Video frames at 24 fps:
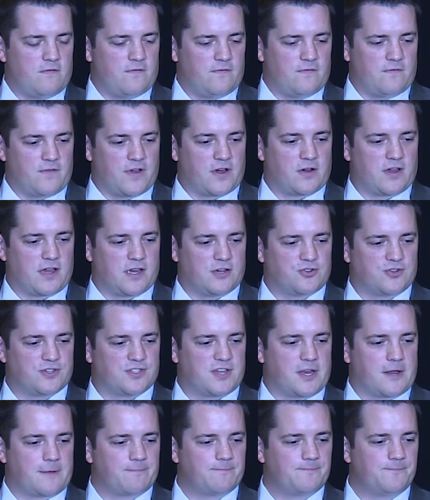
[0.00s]
very
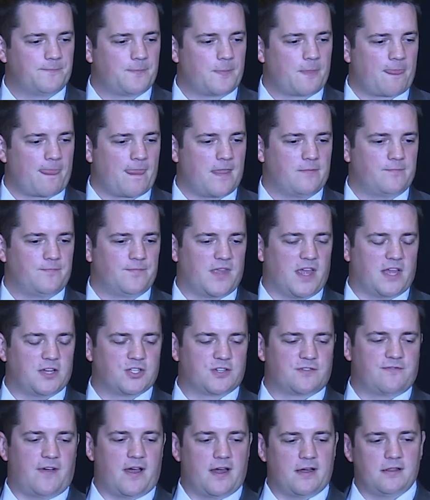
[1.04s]
interesting. And
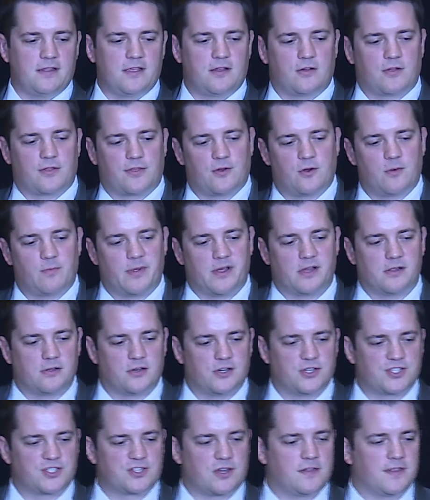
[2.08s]
just finally, our third pillar,
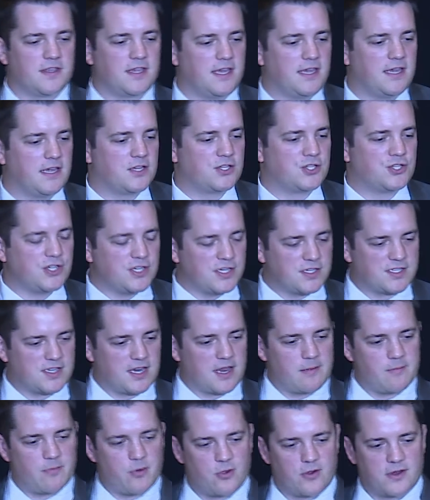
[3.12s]
just on the ESG
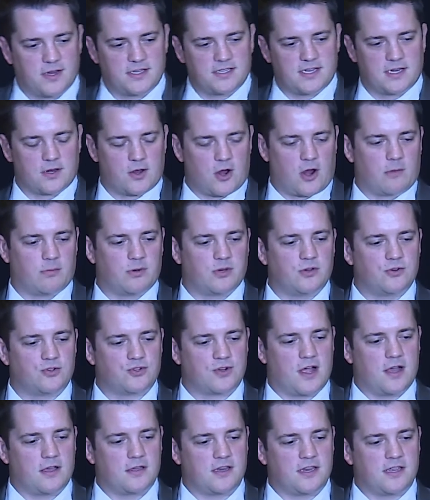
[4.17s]
standpoint and carbon
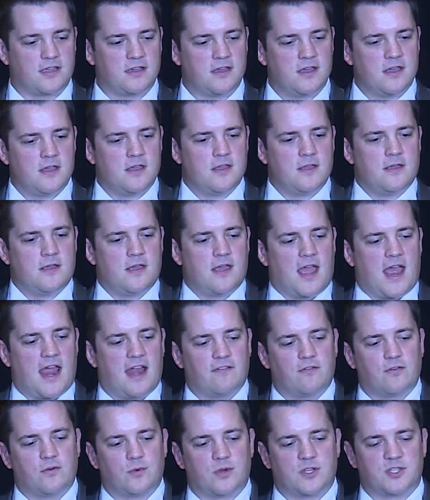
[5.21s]
neutrality.
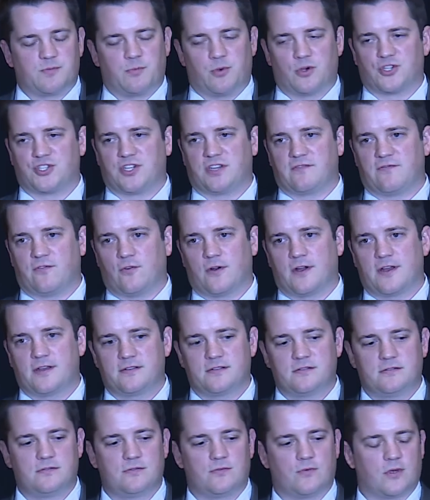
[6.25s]
Everyone's pushing for it,
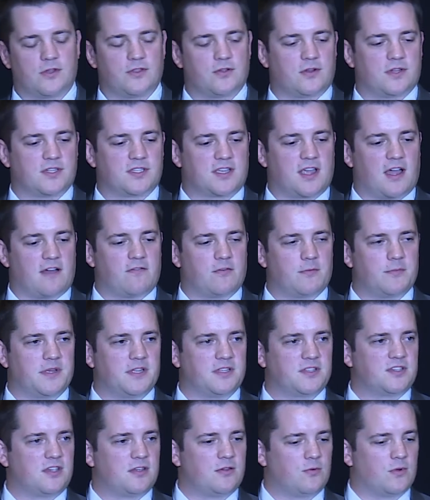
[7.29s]
whether it's
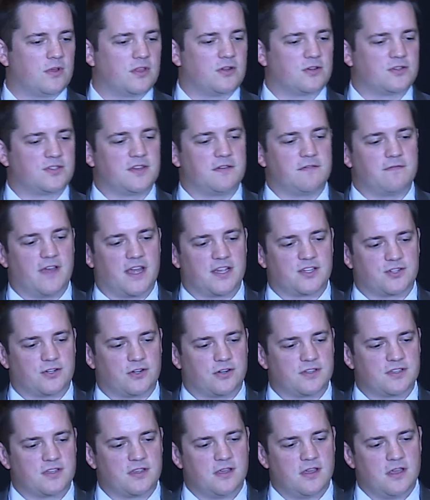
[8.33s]
governments, whether it's
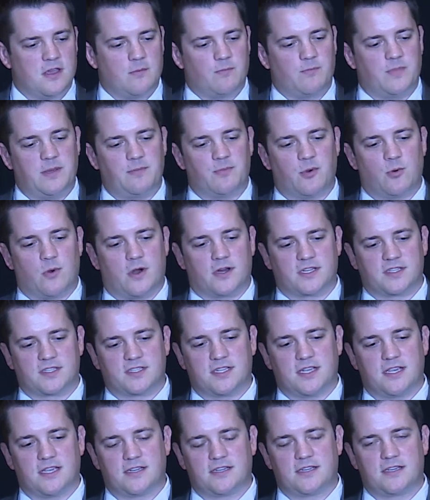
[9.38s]
investors. People want to
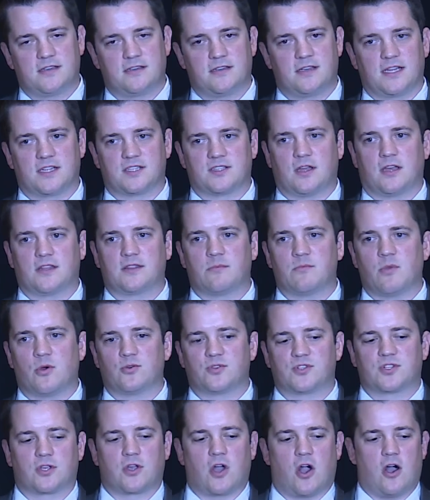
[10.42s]
see it. It's not the
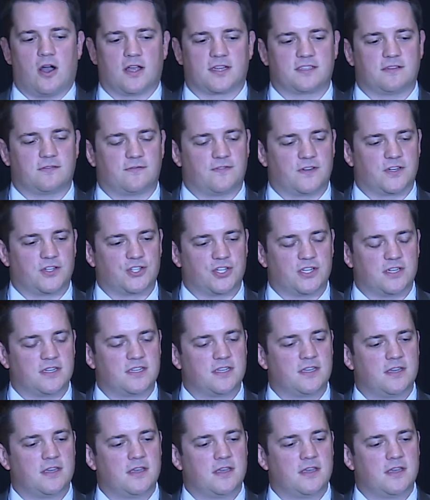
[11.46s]
most cost-efficient